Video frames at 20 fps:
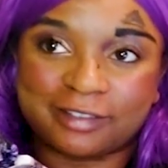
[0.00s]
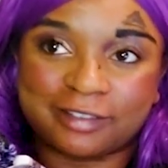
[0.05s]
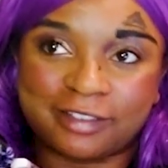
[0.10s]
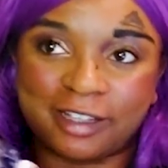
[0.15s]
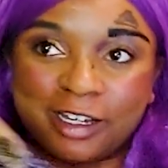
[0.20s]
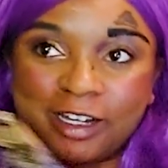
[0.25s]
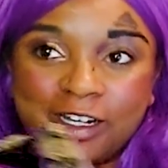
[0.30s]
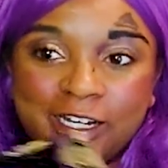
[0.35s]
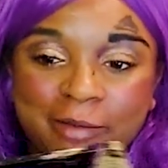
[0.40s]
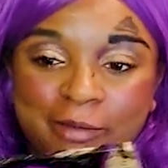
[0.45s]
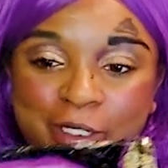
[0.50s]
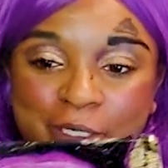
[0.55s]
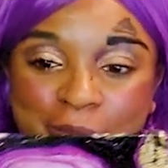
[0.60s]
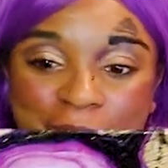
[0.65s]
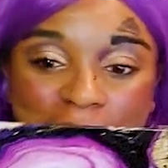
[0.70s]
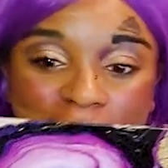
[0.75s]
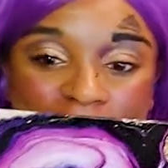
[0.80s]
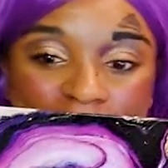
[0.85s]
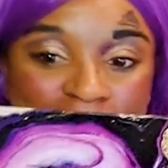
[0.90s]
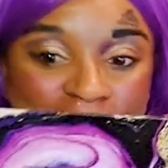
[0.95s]
I'm gonna be
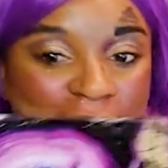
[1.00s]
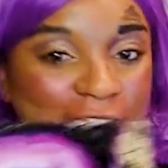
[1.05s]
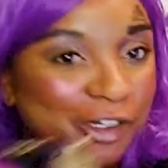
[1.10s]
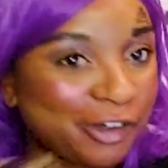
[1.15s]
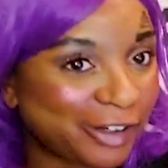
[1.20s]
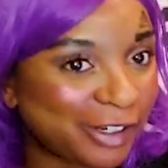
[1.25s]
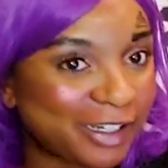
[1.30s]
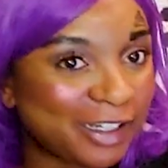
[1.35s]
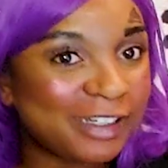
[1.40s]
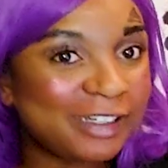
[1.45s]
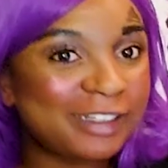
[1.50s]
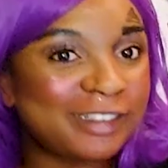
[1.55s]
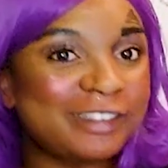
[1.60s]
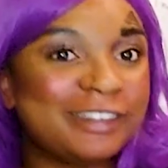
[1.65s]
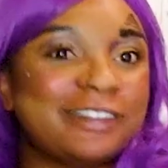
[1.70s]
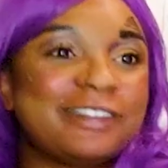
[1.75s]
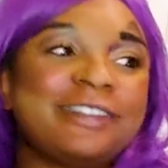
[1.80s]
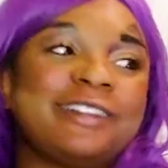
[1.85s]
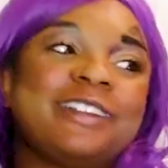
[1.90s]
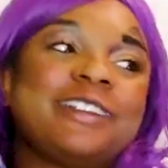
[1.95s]
in this area.
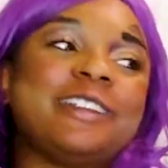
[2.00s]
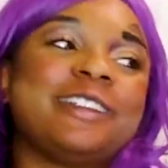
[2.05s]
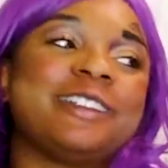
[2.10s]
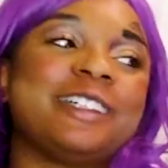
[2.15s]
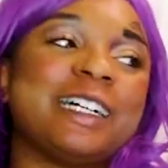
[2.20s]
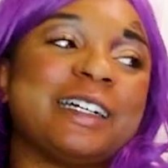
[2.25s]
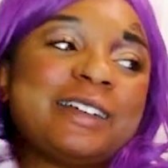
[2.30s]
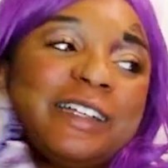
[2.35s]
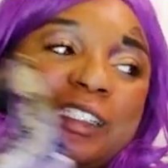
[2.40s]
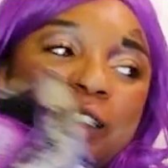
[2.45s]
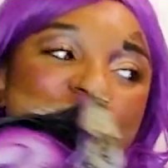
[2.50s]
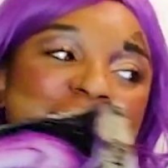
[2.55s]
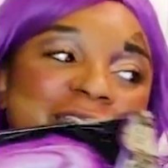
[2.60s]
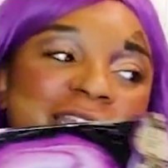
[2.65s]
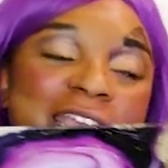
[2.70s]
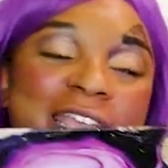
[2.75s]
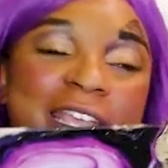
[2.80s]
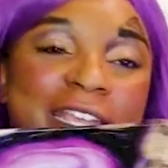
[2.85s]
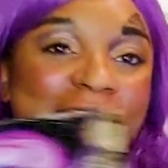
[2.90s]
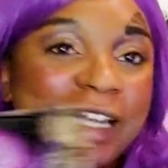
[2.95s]
You know, I'm gonna just be
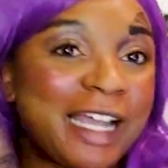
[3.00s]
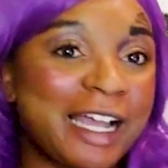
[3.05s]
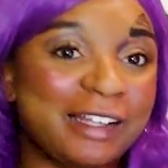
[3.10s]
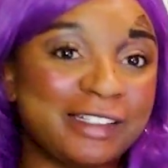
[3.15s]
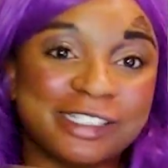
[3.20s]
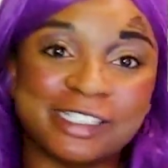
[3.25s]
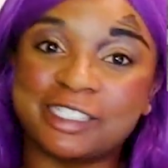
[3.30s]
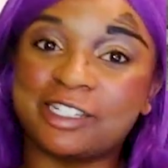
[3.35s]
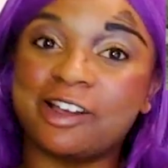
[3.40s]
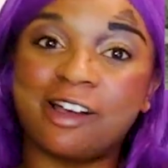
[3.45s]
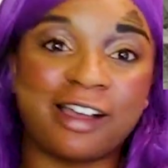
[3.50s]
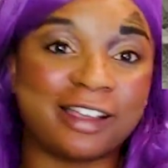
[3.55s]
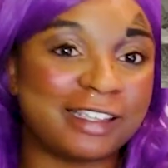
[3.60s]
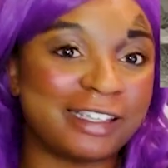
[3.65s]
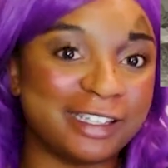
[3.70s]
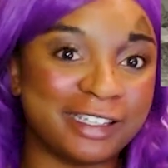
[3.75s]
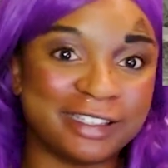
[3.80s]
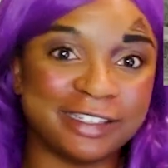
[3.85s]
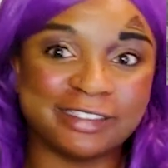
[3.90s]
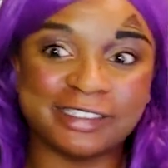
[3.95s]
hanging out, just
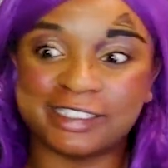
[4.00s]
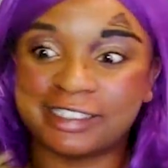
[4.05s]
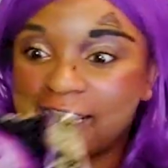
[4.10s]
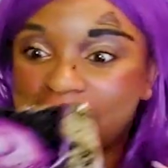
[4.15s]
talking, just